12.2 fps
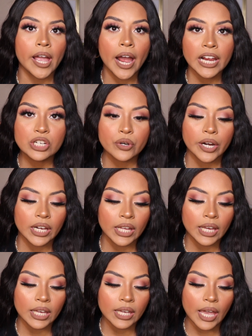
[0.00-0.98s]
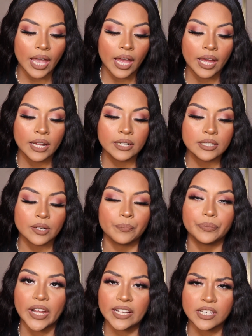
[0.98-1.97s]
hydrating and
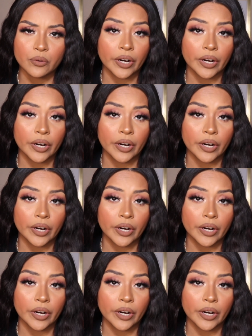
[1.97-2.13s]
nice and